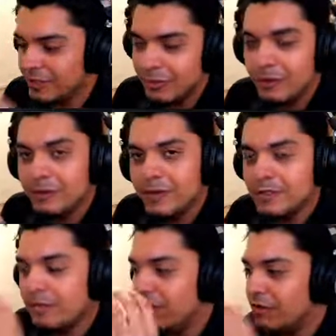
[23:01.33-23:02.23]
my best to
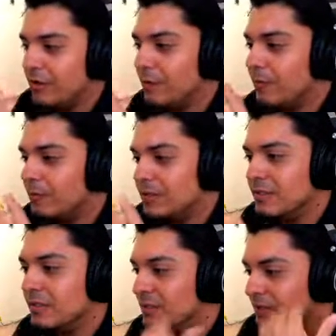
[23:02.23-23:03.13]
validate my reasoning.
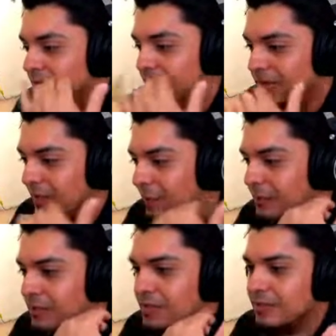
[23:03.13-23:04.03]
I'm
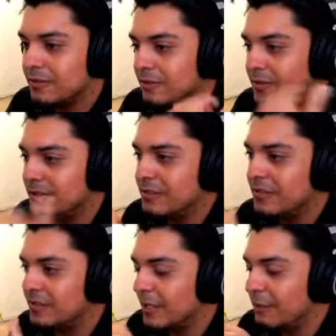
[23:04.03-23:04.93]
just not trying to just
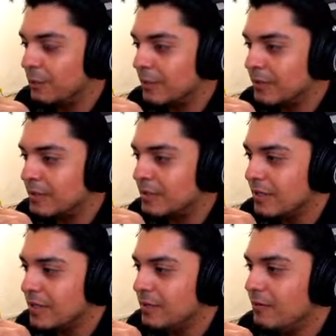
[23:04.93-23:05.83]
say words
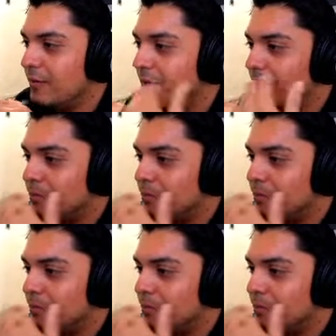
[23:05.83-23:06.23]
without,